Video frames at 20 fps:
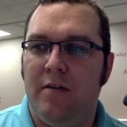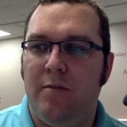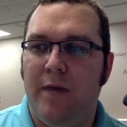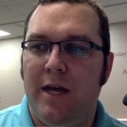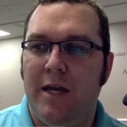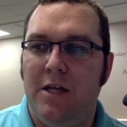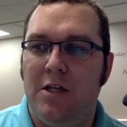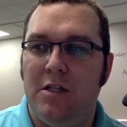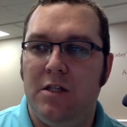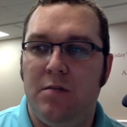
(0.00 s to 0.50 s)
of
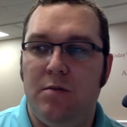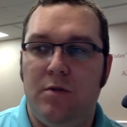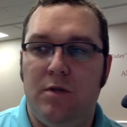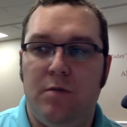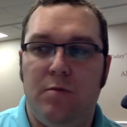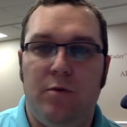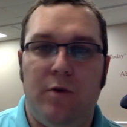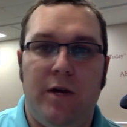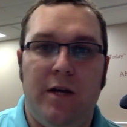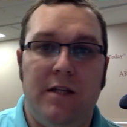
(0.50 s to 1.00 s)
patients with
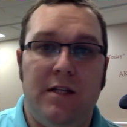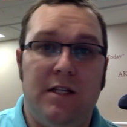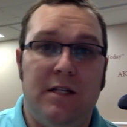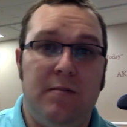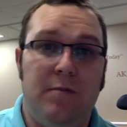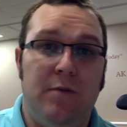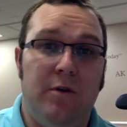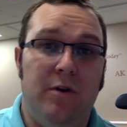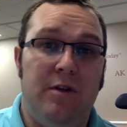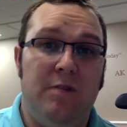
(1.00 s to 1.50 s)
sprains
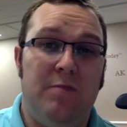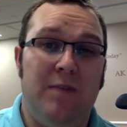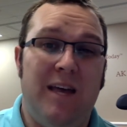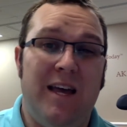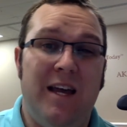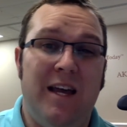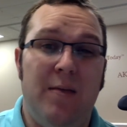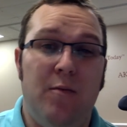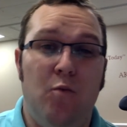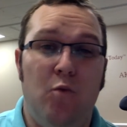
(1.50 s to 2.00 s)
experience
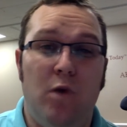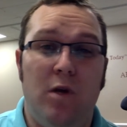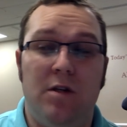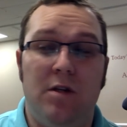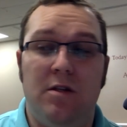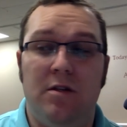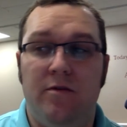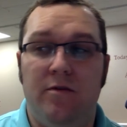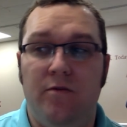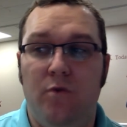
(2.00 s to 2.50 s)
pain 1
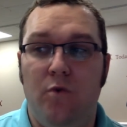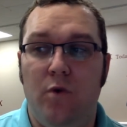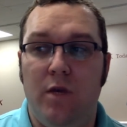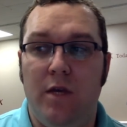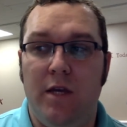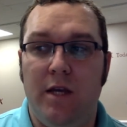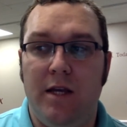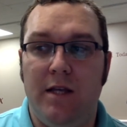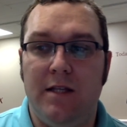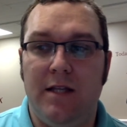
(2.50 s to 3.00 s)
to 4
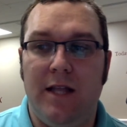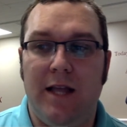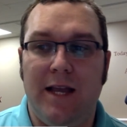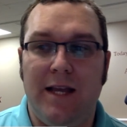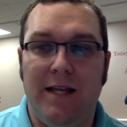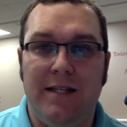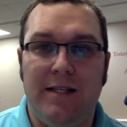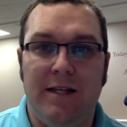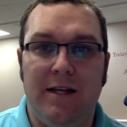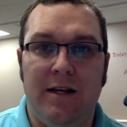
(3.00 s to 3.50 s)
years
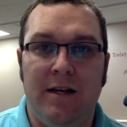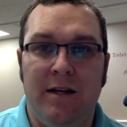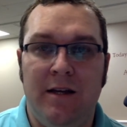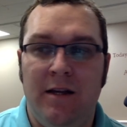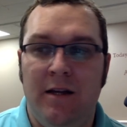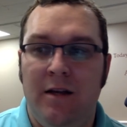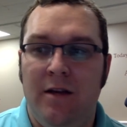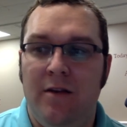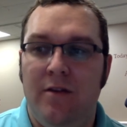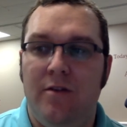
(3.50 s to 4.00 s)
later.
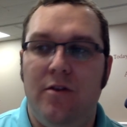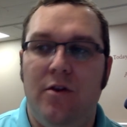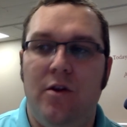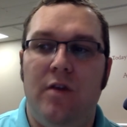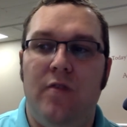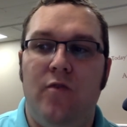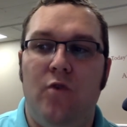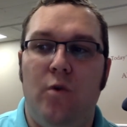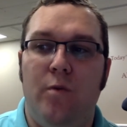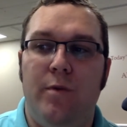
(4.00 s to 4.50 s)

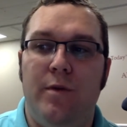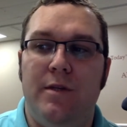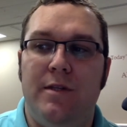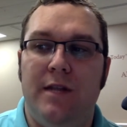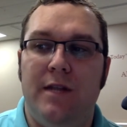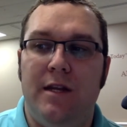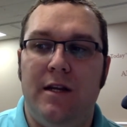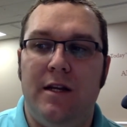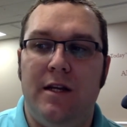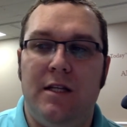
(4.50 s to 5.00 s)

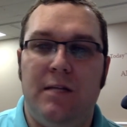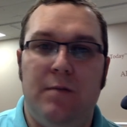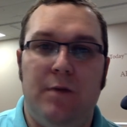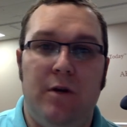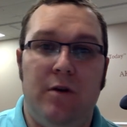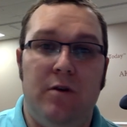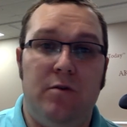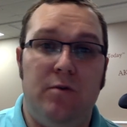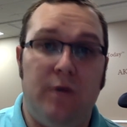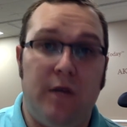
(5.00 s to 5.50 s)
34%
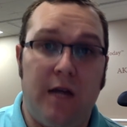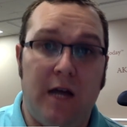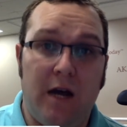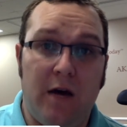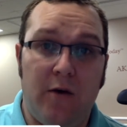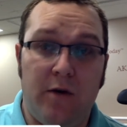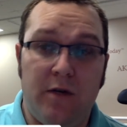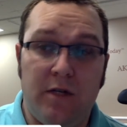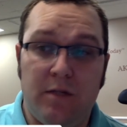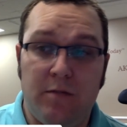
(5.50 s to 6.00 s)
experience
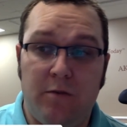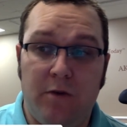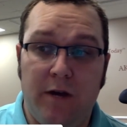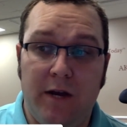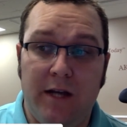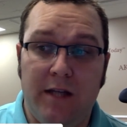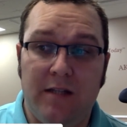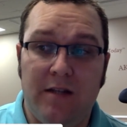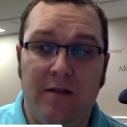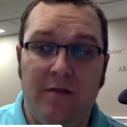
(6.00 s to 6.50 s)
recurrent
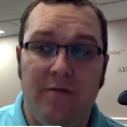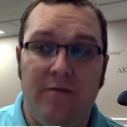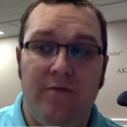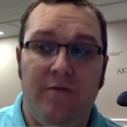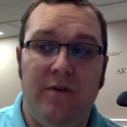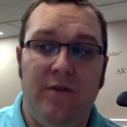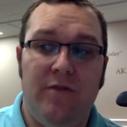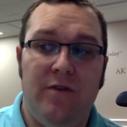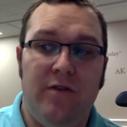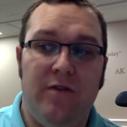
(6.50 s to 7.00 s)
sprains.
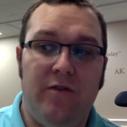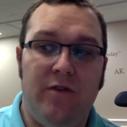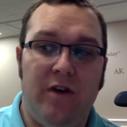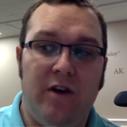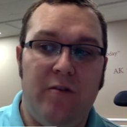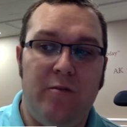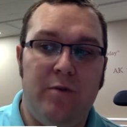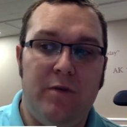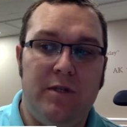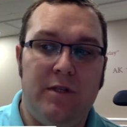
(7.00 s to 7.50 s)

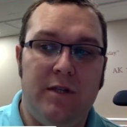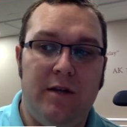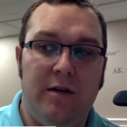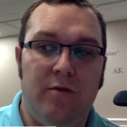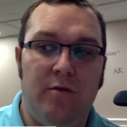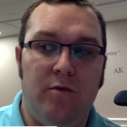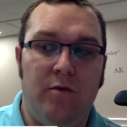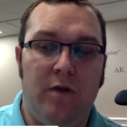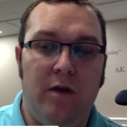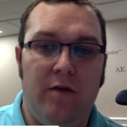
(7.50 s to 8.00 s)
55%
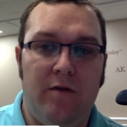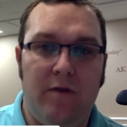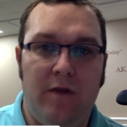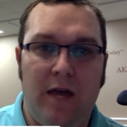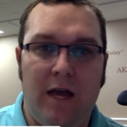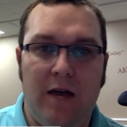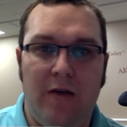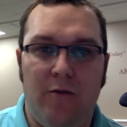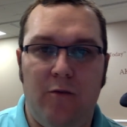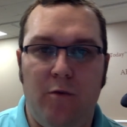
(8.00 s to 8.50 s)

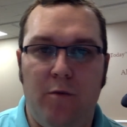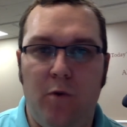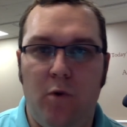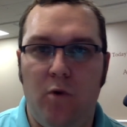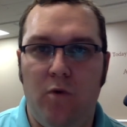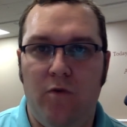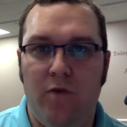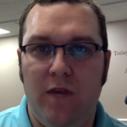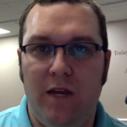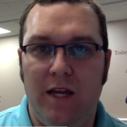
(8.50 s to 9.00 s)

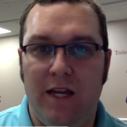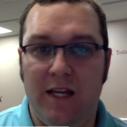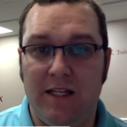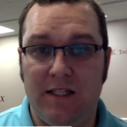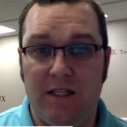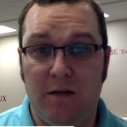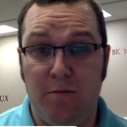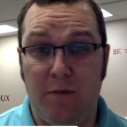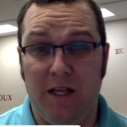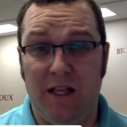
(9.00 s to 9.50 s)
report feeling
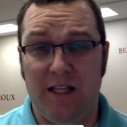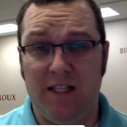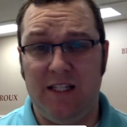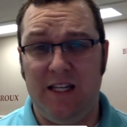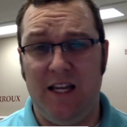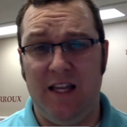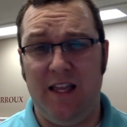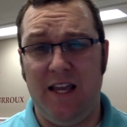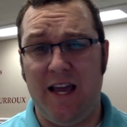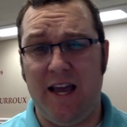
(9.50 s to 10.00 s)

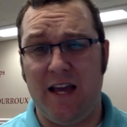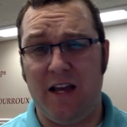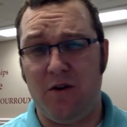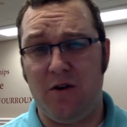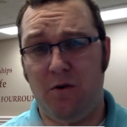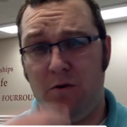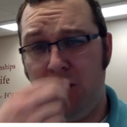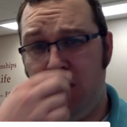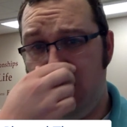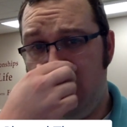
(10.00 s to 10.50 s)
instability in the
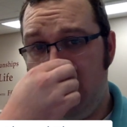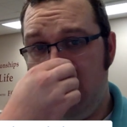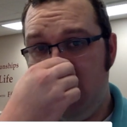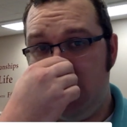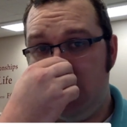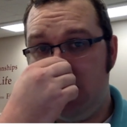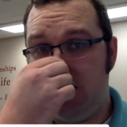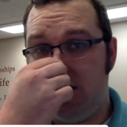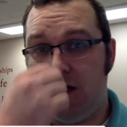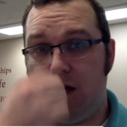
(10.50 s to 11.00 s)
ankle.
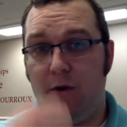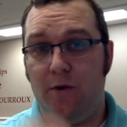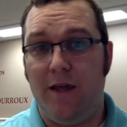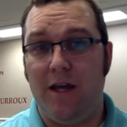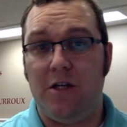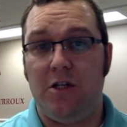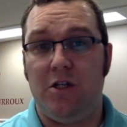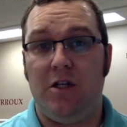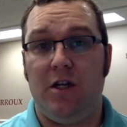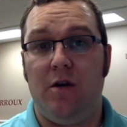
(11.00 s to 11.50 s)
So
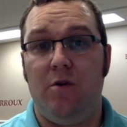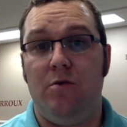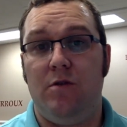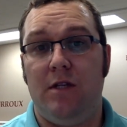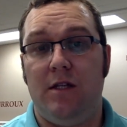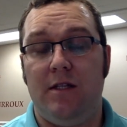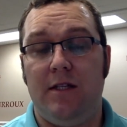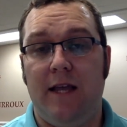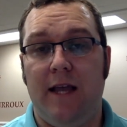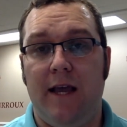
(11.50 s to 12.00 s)
that shows
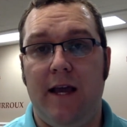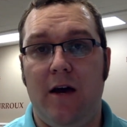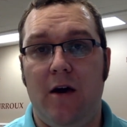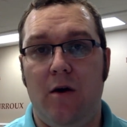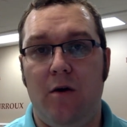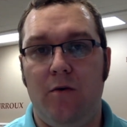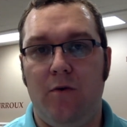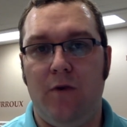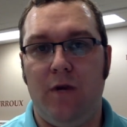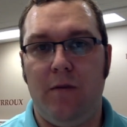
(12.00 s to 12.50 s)
us
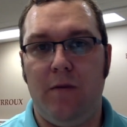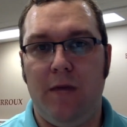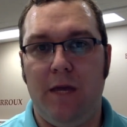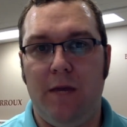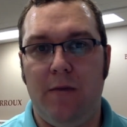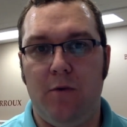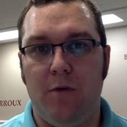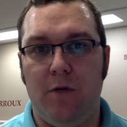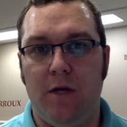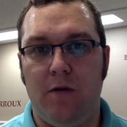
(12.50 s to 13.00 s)
how really
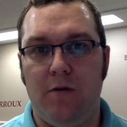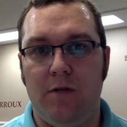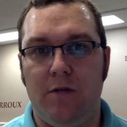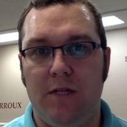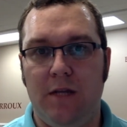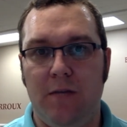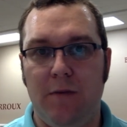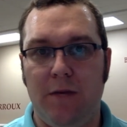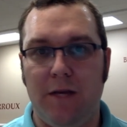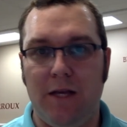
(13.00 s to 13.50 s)
people don't
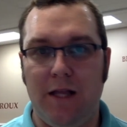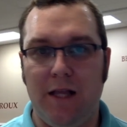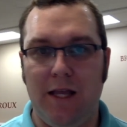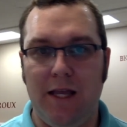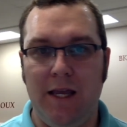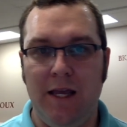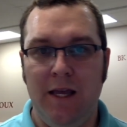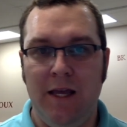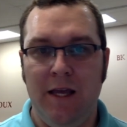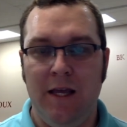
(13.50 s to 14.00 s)

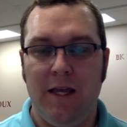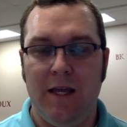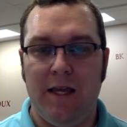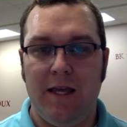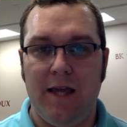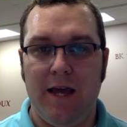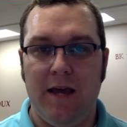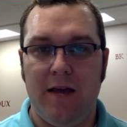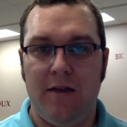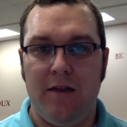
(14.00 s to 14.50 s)
typically
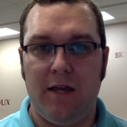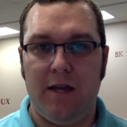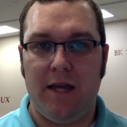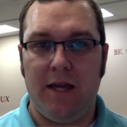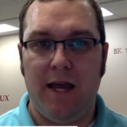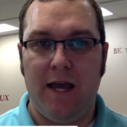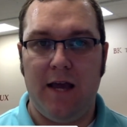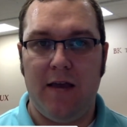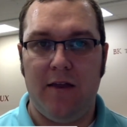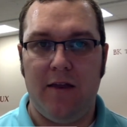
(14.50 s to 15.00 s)
get the
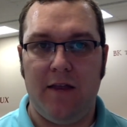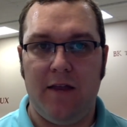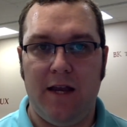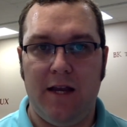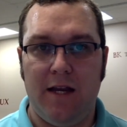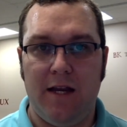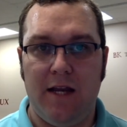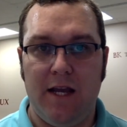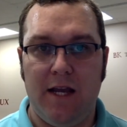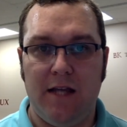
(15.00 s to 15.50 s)
care that
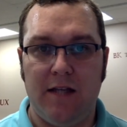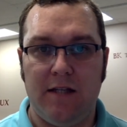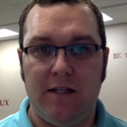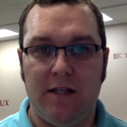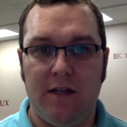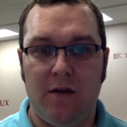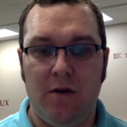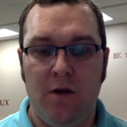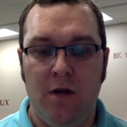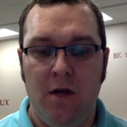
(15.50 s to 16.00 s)
they need.
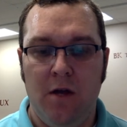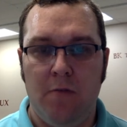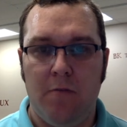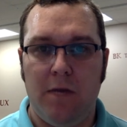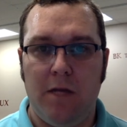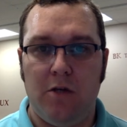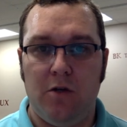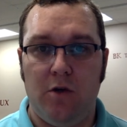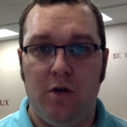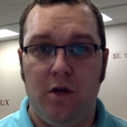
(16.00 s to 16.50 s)
So
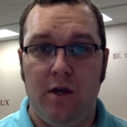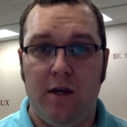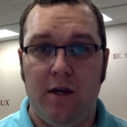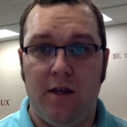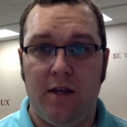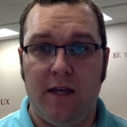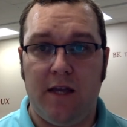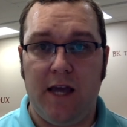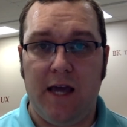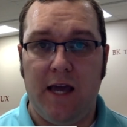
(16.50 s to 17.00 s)
make sure you
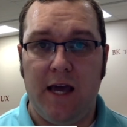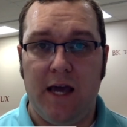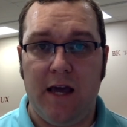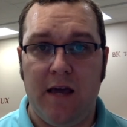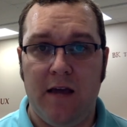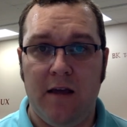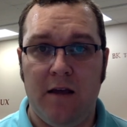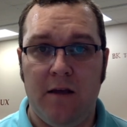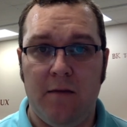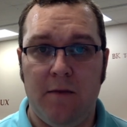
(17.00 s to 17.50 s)
get the
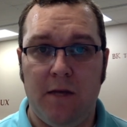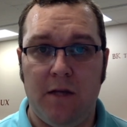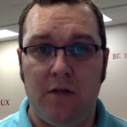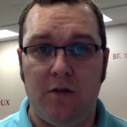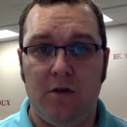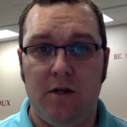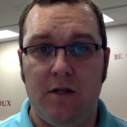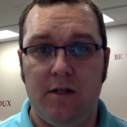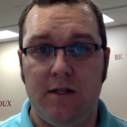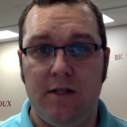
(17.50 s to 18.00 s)
care. Make
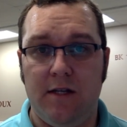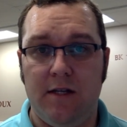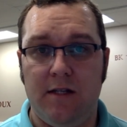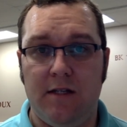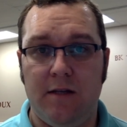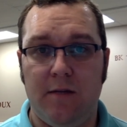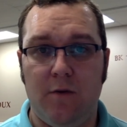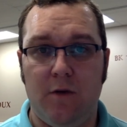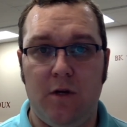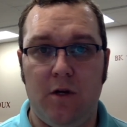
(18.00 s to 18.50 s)
sure you see
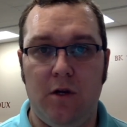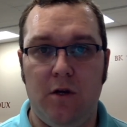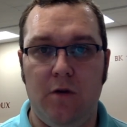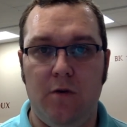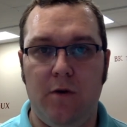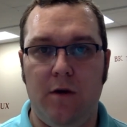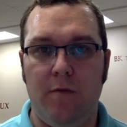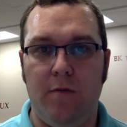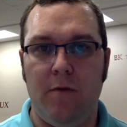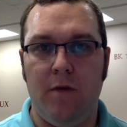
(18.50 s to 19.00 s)
someone
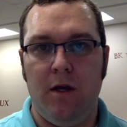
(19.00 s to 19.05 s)
who